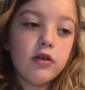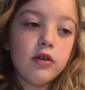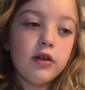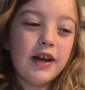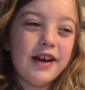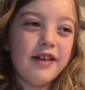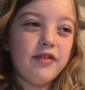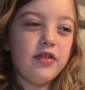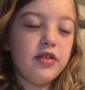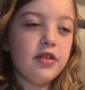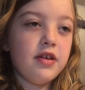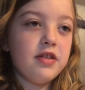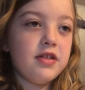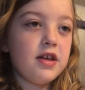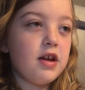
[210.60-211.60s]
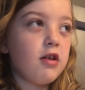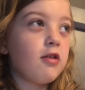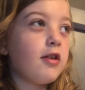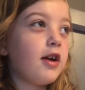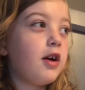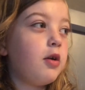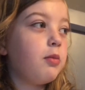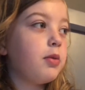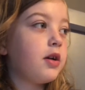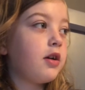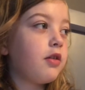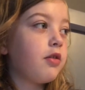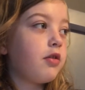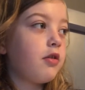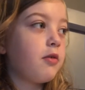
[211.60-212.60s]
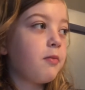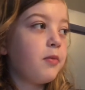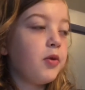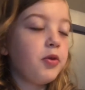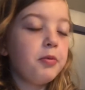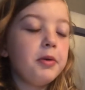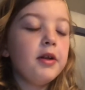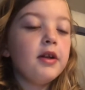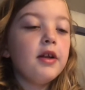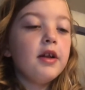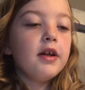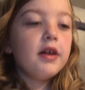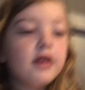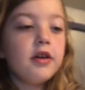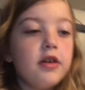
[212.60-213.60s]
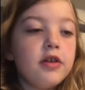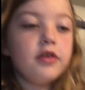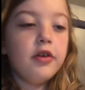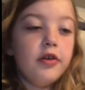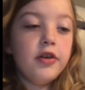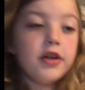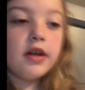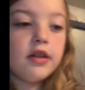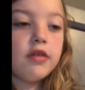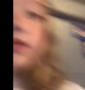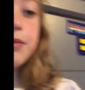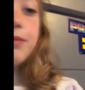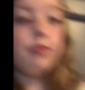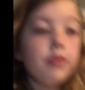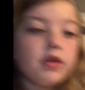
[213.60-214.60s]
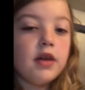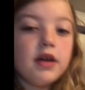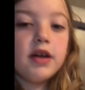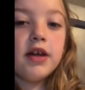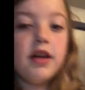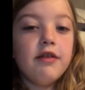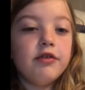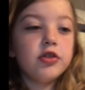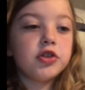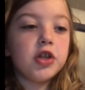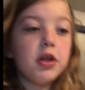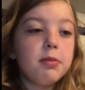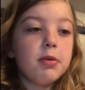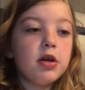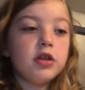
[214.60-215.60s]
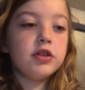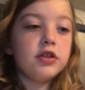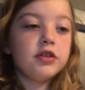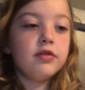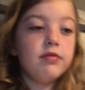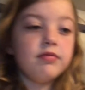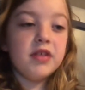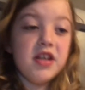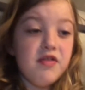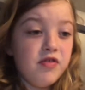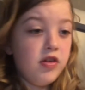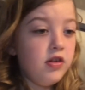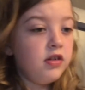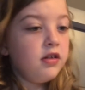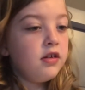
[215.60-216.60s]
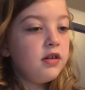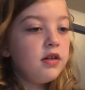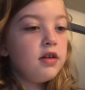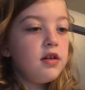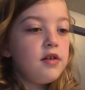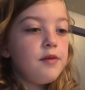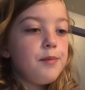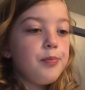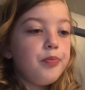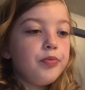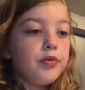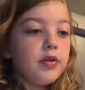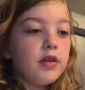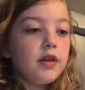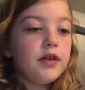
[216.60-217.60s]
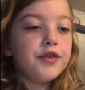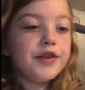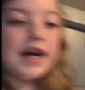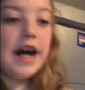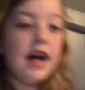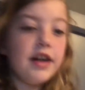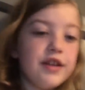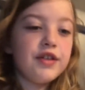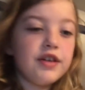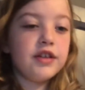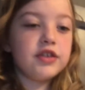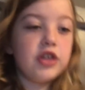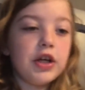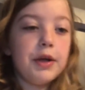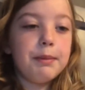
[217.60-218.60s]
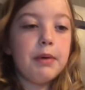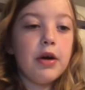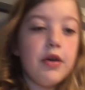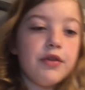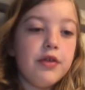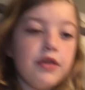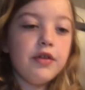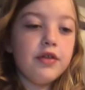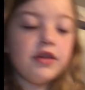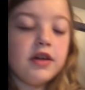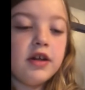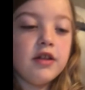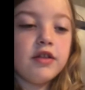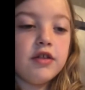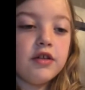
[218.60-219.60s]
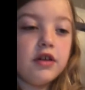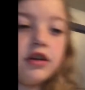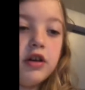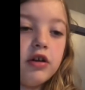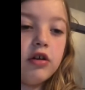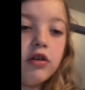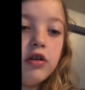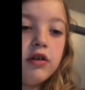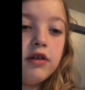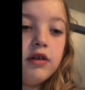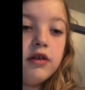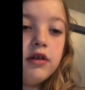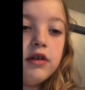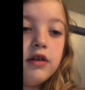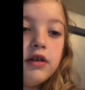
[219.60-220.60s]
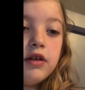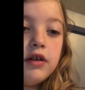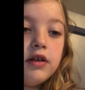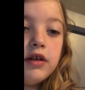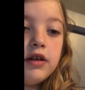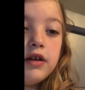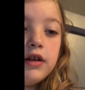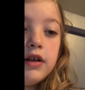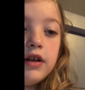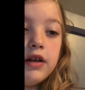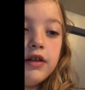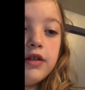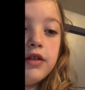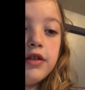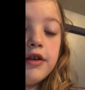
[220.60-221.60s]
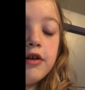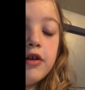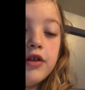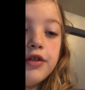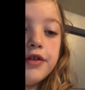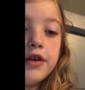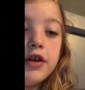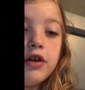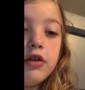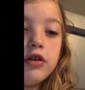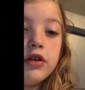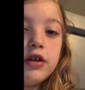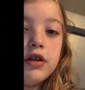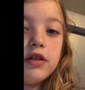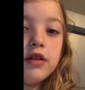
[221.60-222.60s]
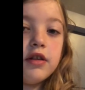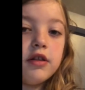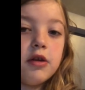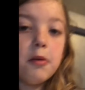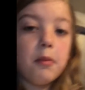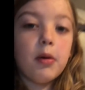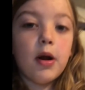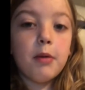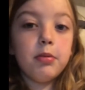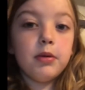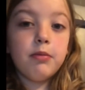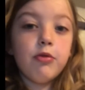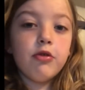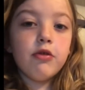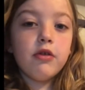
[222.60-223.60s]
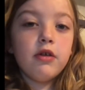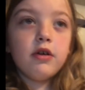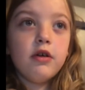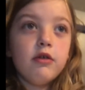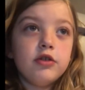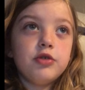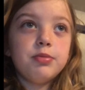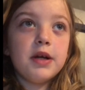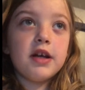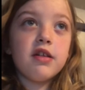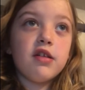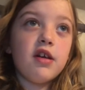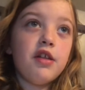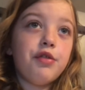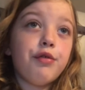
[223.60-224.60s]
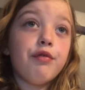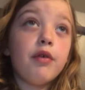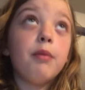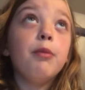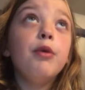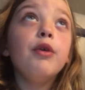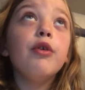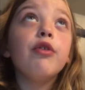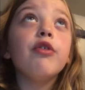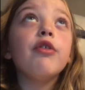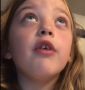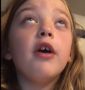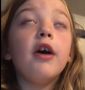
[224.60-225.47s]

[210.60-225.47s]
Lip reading: I have to say there now because they're multiple. Goodness, evil Jacob Arts, evil. Toxic Jacob Arts is insecure. It's their insecurities and their problems, which makes sense from his